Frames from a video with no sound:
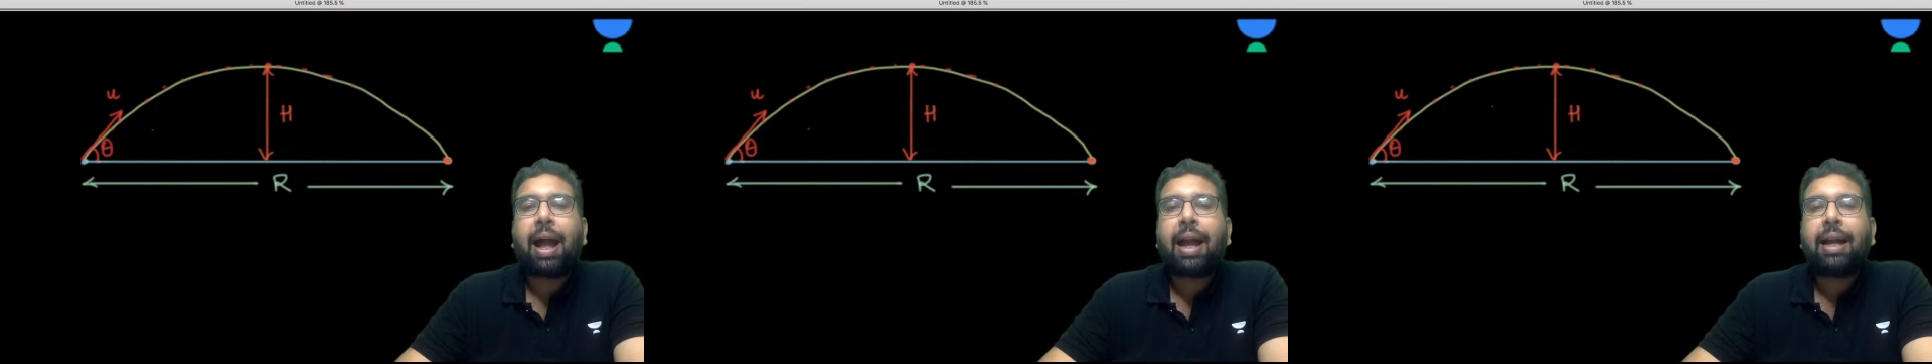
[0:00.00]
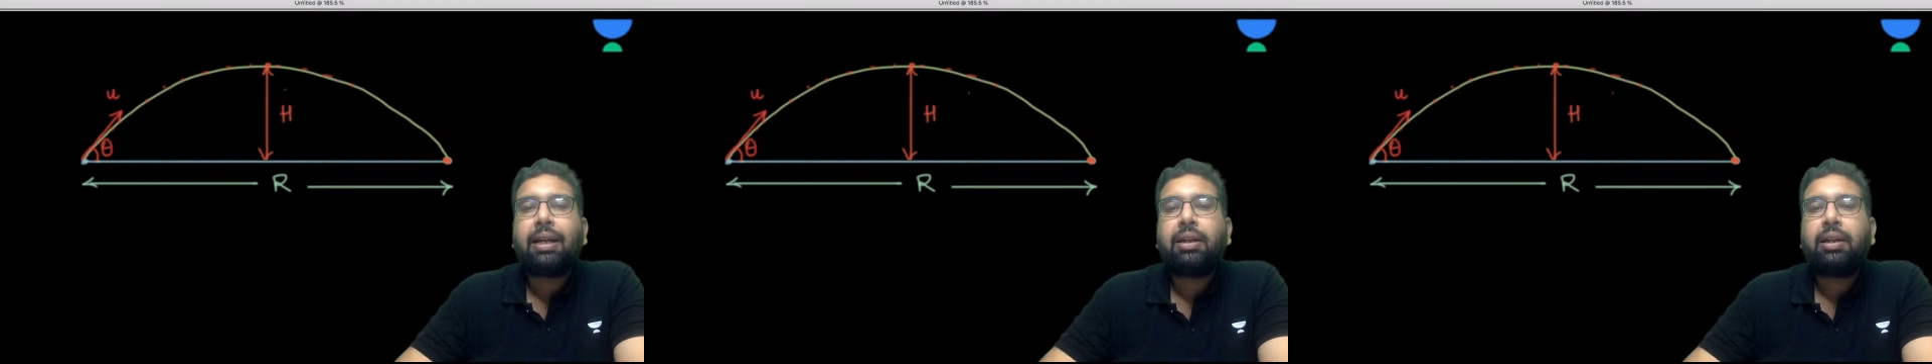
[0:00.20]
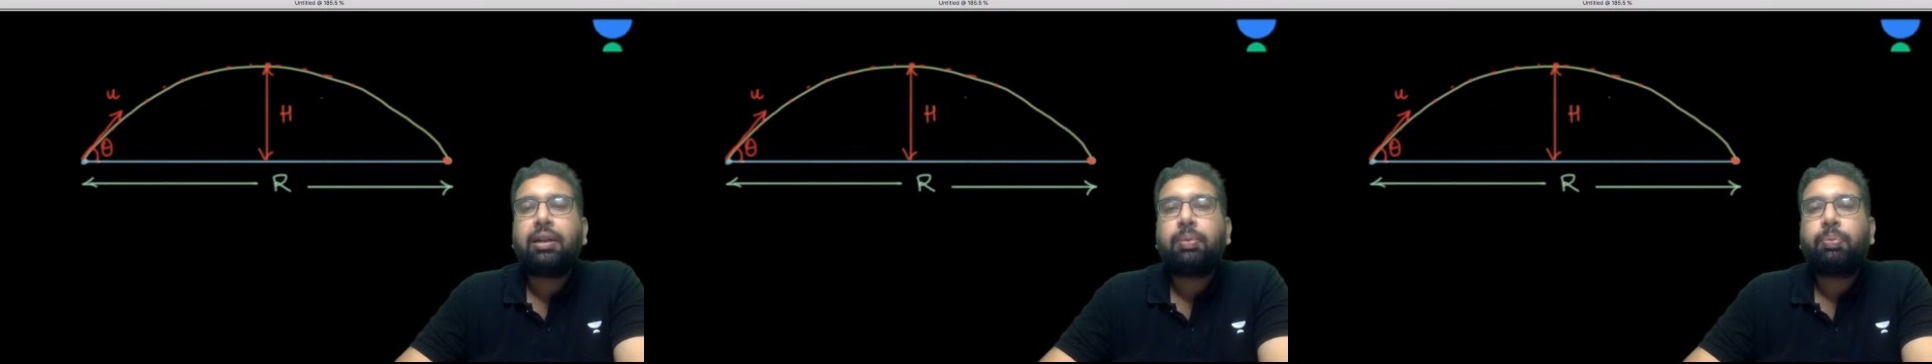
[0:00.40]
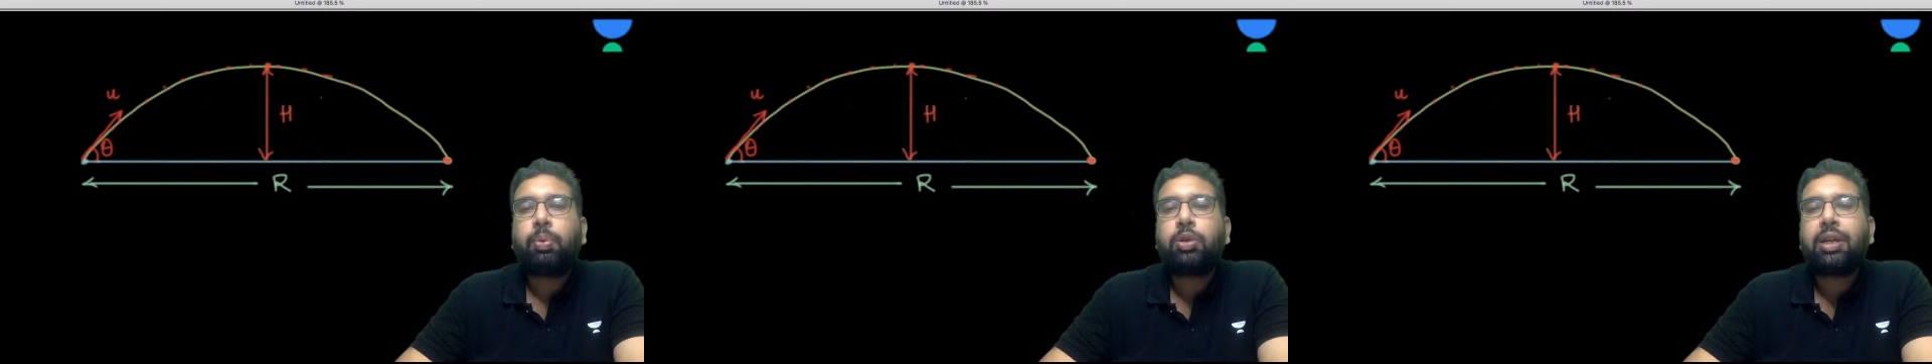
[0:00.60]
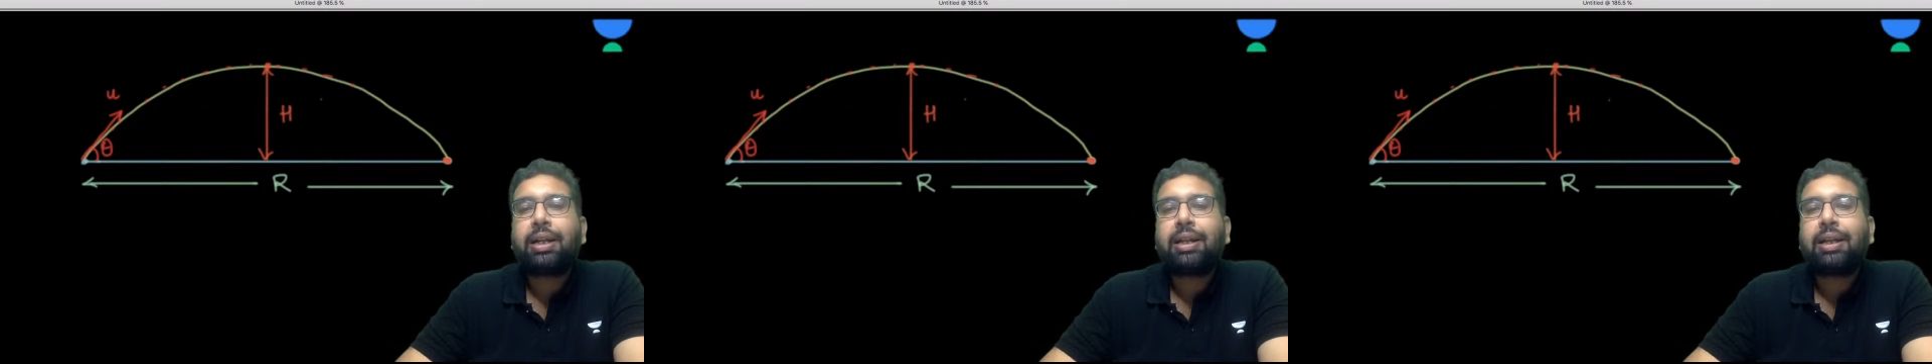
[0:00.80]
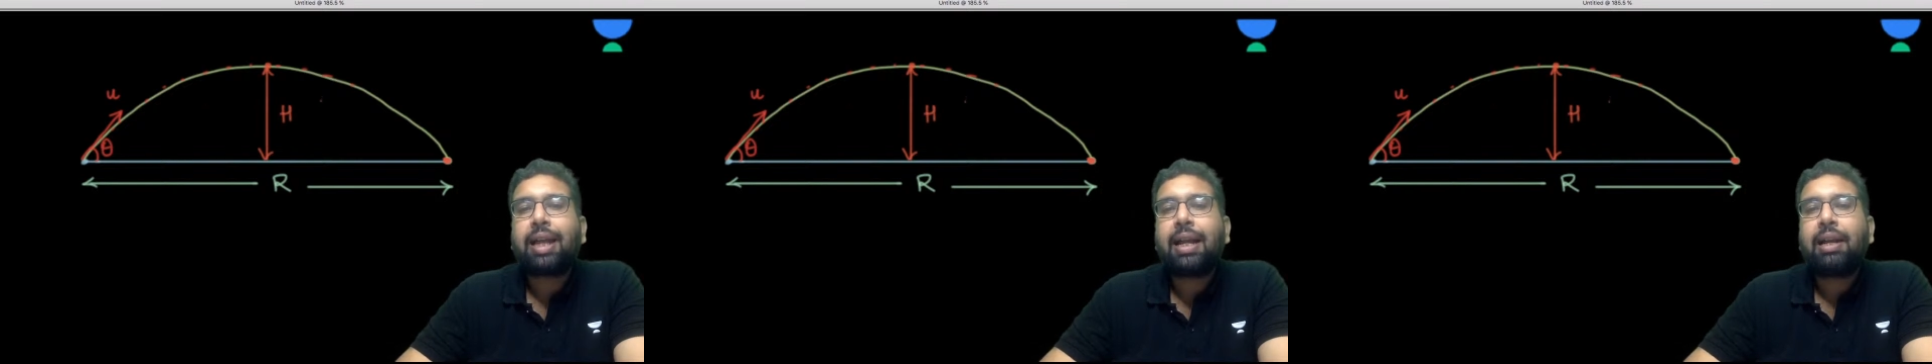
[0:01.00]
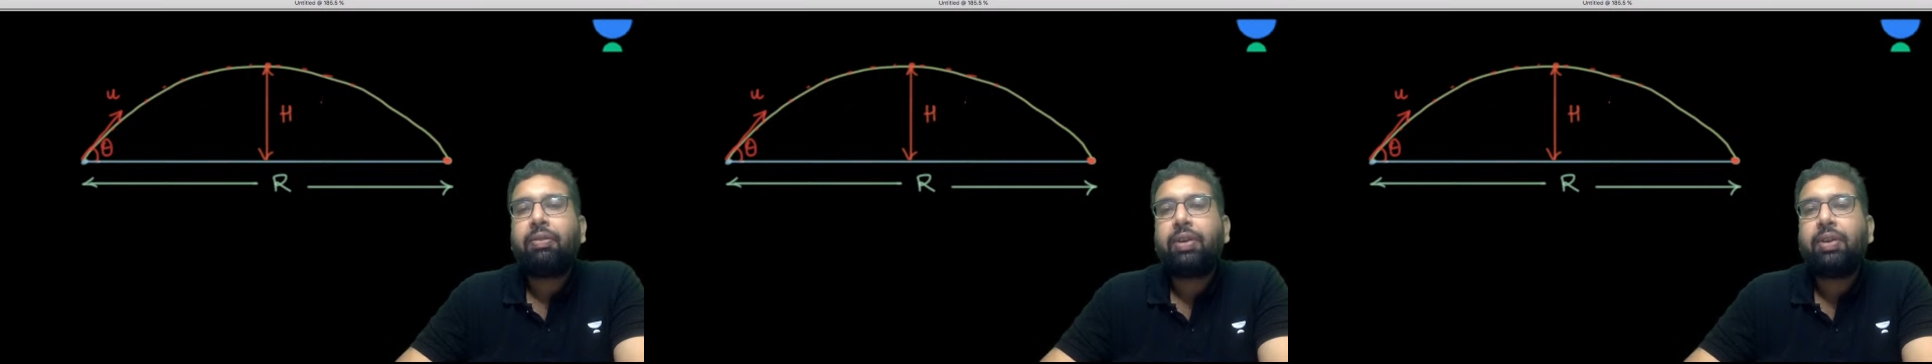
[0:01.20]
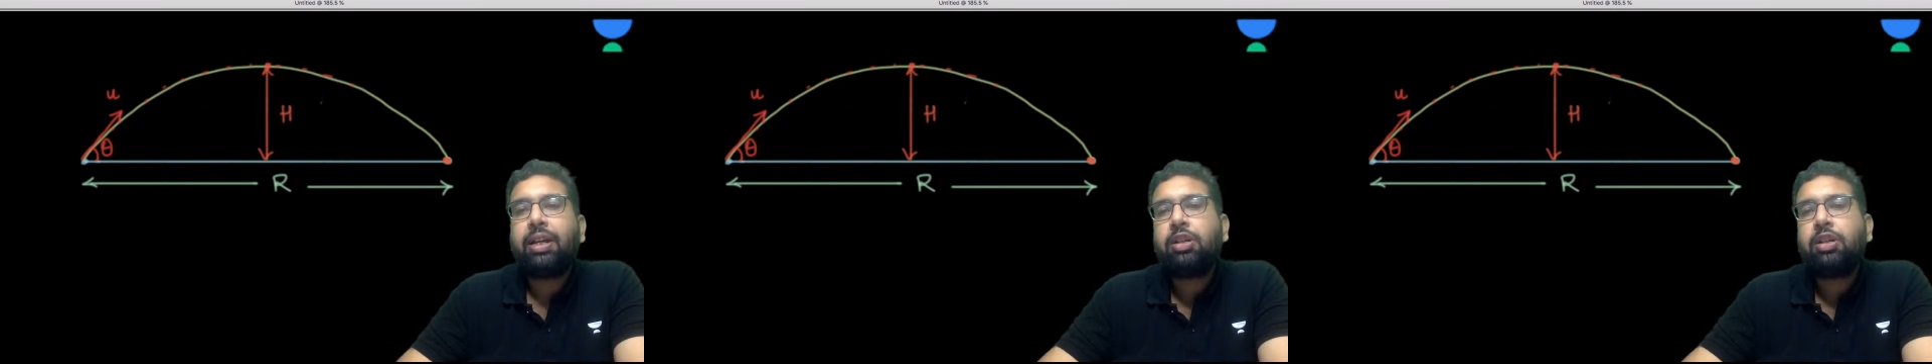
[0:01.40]
height this projectile
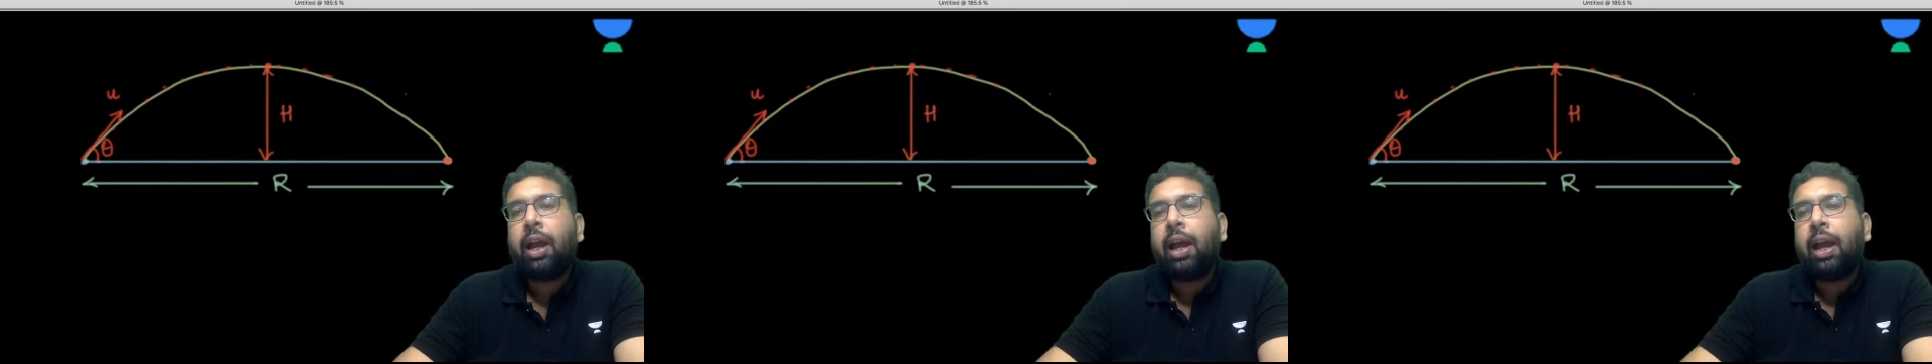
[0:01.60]
reach?